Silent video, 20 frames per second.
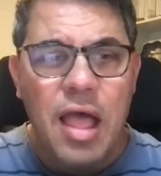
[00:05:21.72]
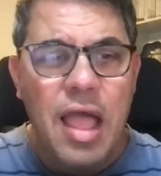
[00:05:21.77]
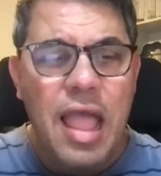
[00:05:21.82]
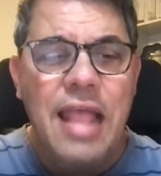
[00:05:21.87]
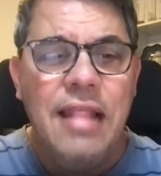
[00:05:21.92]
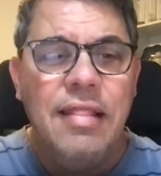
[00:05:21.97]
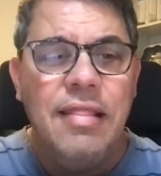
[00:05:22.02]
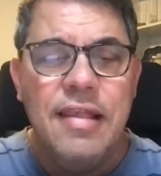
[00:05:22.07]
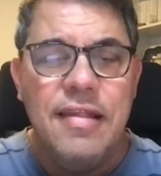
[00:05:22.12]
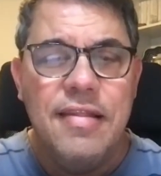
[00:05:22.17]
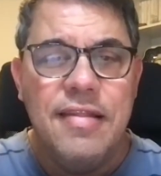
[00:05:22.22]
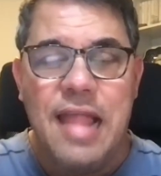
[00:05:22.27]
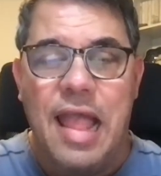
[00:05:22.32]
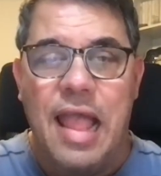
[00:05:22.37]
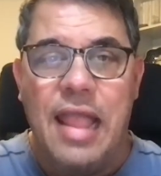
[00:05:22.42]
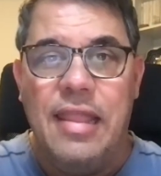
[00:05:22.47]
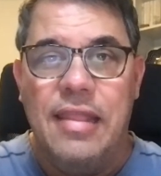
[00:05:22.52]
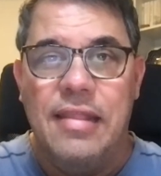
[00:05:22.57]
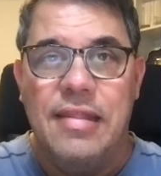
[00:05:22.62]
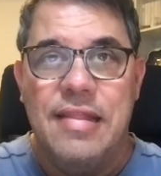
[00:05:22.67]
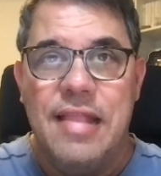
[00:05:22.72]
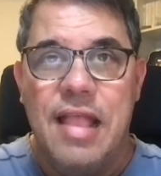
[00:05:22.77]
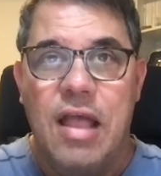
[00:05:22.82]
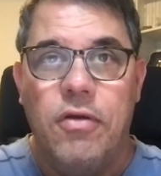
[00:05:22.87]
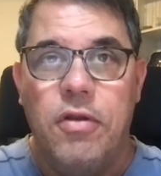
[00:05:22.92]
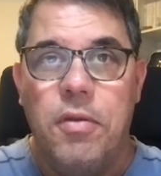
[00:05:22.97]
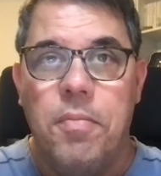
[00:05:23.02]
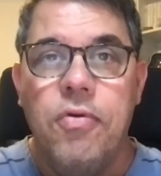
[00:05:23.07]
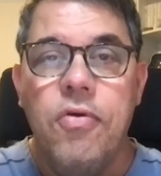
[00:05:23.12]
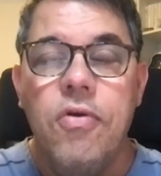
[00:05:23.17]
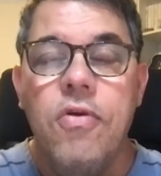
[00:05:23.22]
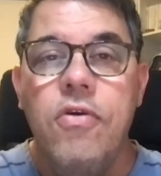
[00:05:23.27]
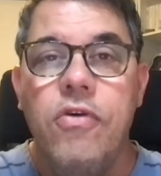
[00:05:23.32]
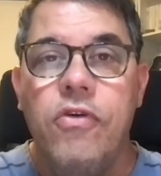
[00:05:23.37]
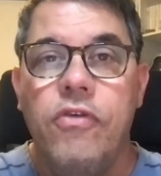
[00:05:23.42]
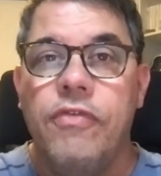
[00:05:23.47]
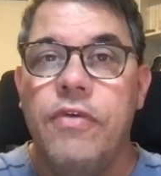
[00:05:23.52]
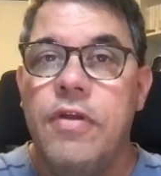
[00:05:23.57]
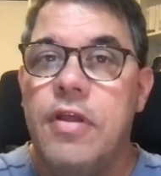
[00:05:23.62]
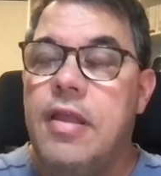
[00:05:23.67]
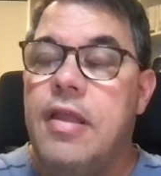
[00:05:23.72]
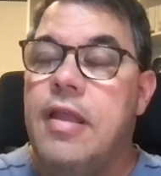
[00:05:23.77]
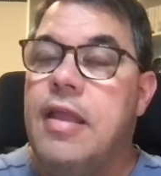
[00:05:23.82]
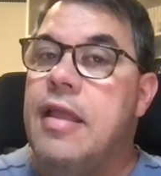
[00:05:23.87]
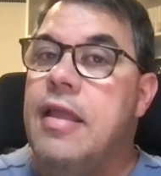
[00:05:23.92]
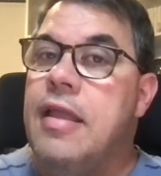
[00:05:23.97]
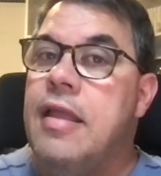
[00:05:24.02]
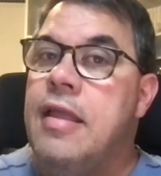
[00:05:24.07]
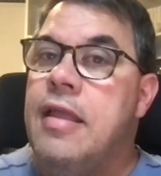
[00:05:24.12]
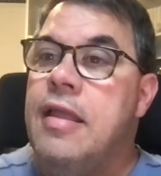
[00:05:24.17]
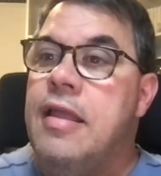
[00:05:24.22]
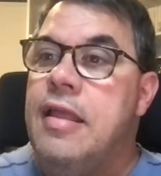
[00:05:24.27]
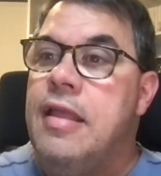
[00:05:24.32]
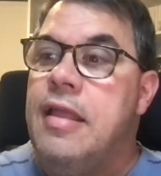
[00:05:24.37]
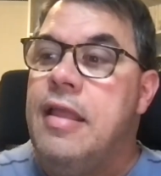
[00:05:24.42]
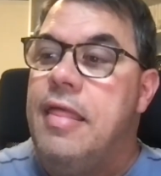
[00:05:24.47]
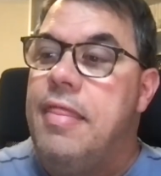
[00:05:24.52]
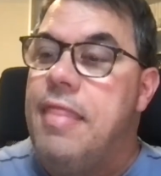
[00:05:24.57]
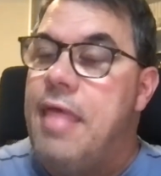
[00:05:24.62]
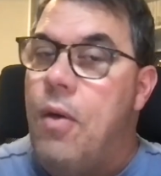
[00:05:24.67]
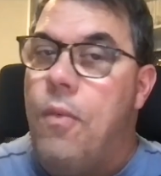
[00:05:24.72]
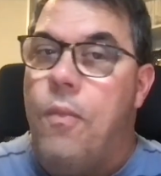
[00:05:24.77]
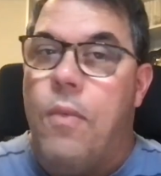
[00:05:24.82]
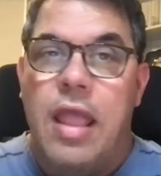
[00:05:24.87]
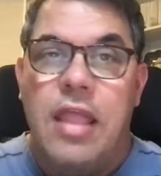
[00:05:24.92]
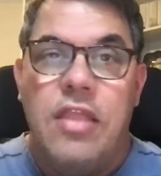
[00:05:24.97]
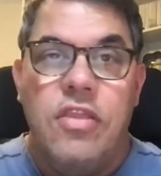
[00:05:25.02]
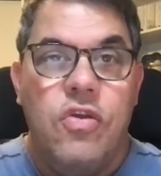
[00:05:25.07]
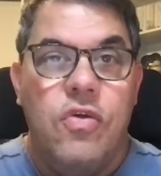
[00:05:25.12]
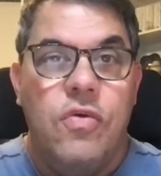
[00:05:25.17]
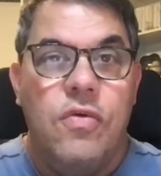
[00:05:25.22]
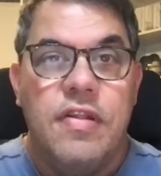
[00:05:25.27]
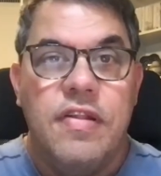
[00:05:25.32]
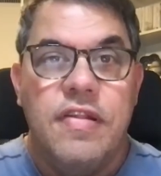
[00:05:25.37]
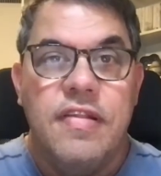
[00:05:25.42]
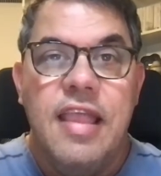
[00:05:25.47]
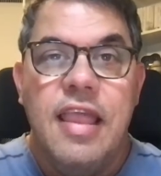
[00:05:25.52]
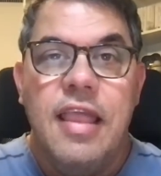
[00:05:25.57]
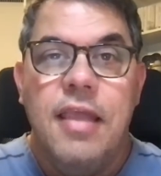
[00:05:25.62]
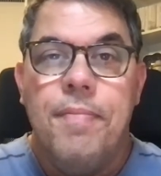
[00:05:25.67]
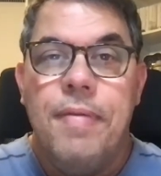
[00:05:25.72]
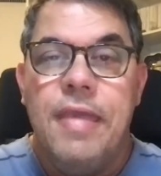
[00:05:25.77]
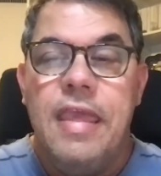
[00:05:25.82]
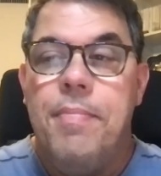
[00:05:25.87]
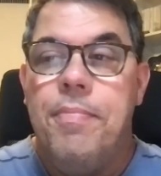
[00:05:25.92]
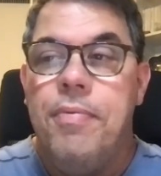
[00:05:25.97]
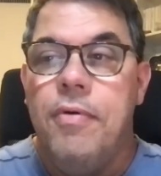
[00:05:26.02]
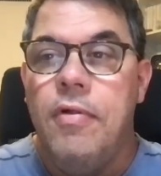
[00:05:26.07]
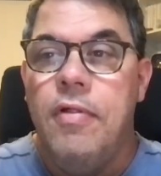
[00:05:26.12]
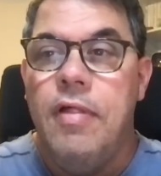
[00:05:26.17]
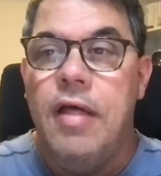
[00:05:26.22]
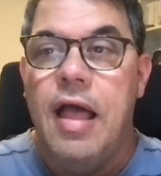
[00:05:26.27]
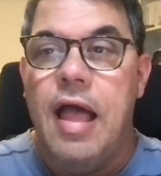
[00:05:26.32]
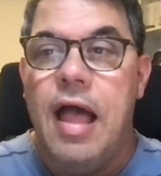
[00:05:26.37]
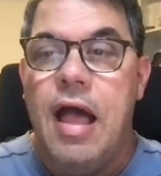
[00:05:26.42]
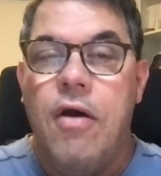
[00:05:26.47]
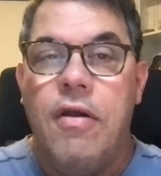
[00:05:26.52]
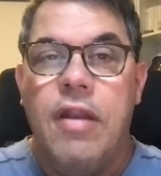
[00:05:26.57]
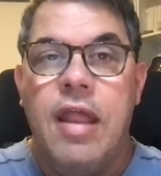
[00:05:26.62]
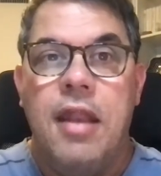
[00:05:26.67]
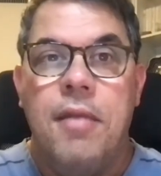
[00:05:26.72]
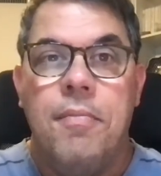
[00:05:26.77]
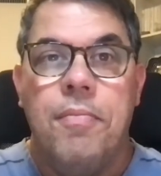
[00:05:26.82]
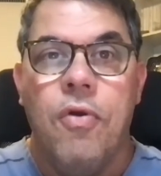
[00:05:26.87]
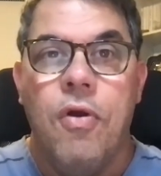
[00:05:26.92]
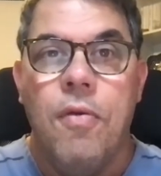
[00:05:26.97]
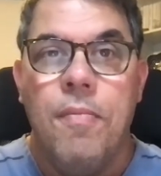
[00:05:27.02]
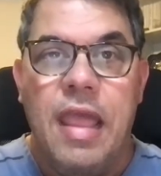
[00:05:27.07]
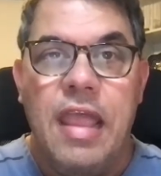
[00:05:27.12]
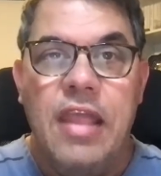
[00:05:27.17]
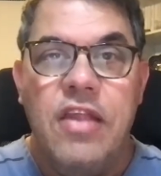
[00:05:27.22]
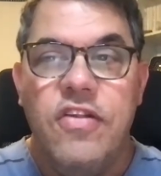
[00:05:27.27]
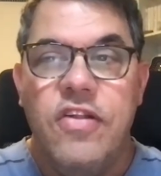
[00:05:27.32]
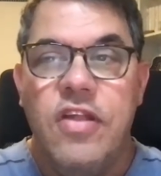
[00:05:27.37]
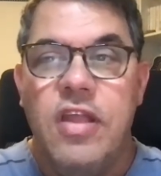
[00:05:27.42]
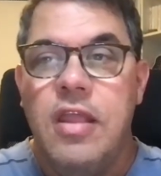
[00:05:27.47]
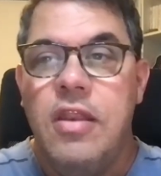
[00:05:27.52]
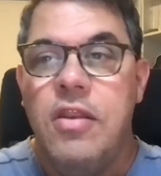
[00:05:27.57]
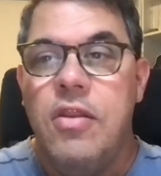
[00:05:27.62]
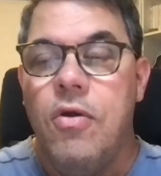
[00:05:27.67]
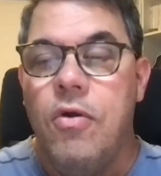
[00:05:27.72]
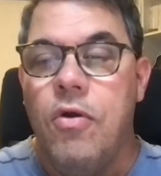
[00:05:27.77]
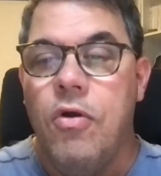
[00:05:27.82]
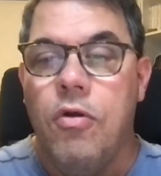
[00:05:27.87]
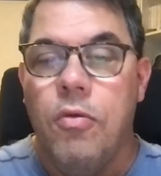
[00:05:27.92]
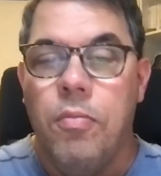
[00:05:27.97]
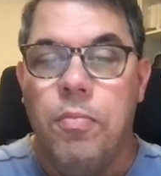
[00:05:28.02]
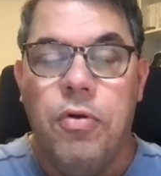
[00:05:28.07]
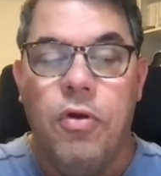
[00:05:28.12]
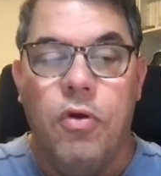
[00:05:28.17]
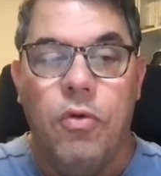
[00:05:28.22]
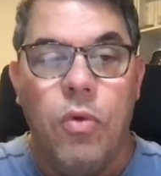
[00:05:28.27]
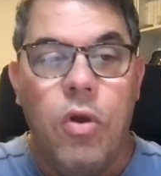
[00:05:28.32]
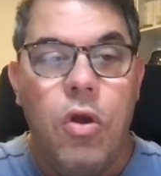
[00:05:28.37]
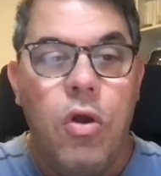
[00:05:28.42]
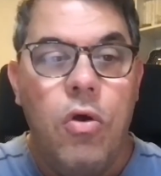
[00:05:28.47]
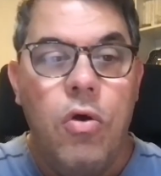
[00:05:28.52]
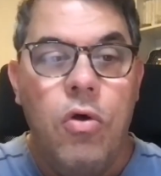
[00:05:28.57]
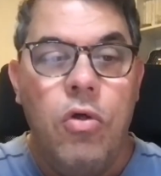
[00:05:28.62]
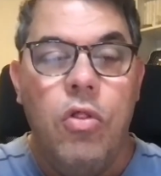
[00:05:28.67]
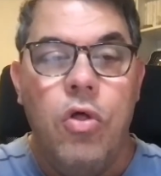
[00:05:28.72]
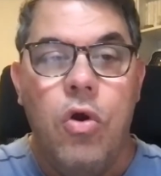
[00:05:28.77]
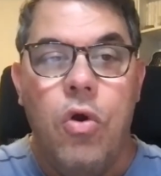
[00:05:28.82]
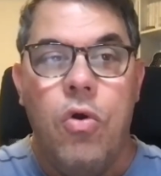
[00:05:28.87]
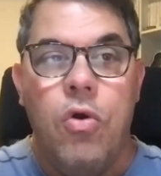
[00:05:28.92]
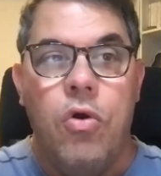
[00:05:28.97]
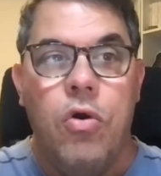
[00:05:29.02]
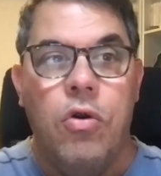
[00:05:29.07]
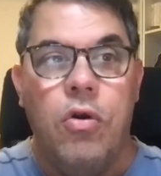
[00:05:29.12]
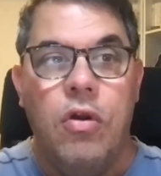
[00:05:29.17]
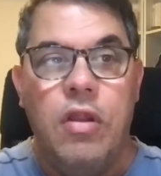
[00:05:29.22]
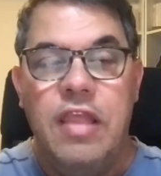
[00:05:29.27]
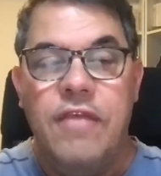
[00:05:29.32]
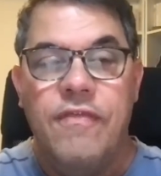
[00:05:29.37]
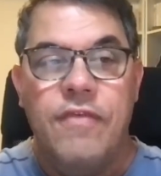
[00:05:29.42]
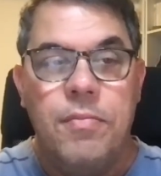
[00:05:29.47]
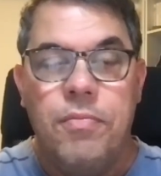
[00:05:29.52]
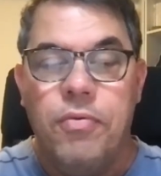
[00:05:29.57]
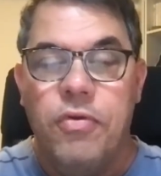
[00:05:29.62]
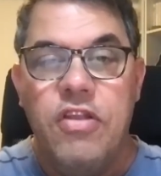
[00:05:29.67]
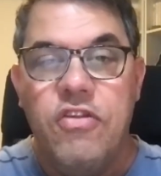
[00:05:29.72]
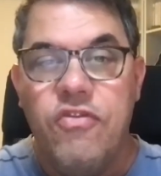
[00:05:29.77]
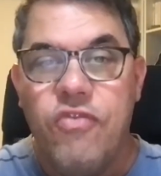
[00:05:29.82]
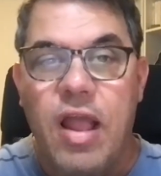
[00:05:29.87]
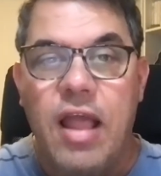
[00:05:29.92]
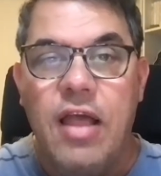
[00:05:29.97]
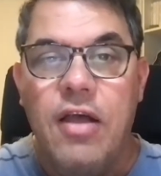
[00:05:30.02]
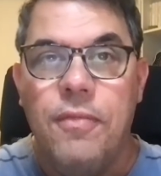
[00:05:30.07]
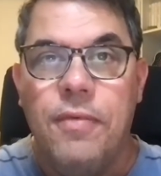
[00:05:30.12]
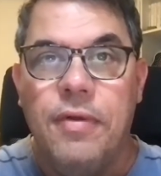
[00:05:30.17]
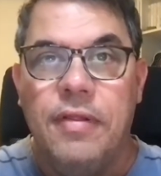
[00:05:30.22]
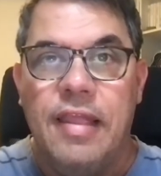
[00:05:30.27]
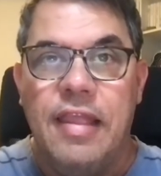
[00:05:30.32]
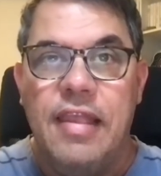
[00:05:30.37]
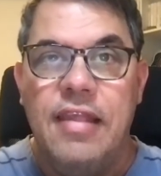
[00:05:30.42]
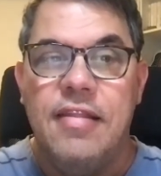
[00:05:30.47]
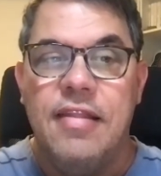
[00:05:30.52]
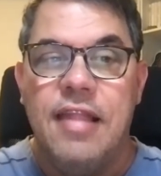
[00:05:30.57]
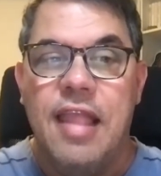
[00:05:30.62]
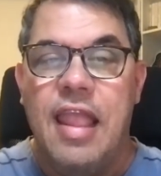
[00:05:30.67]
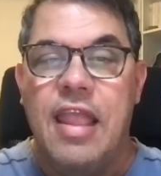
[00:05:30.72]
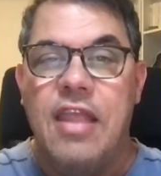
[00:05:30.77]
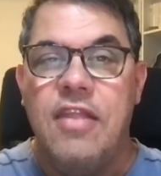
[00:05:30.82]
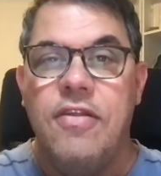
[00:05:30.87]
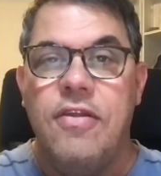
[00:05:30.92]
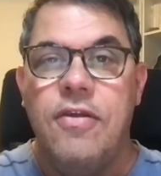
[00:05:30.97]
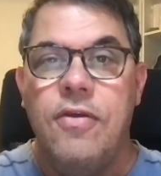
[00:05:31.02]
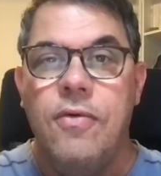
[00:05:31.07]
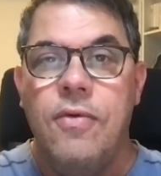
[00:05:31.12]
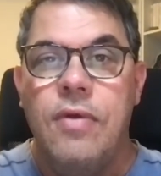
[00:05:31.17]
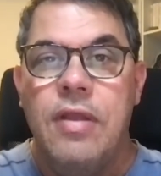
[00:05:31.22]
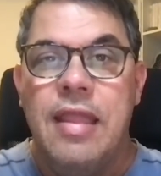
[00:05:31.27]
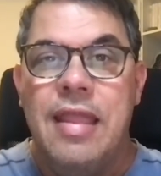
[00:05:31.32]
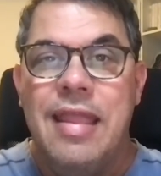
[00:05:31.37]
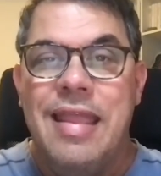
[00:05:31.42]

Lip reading: endless science now to prove that when you stick people out on probation or parole or even pretrial release, and you